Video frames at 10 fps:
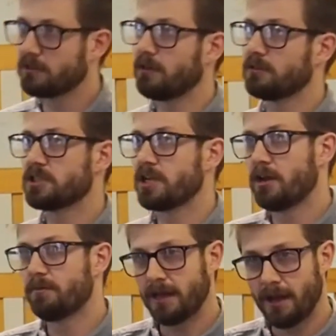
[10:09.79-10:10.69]
results
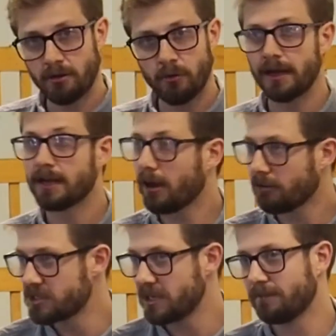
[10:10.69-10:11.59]
show, but they are quite
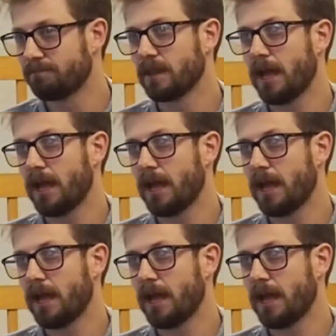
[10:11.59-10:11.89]
encouraging.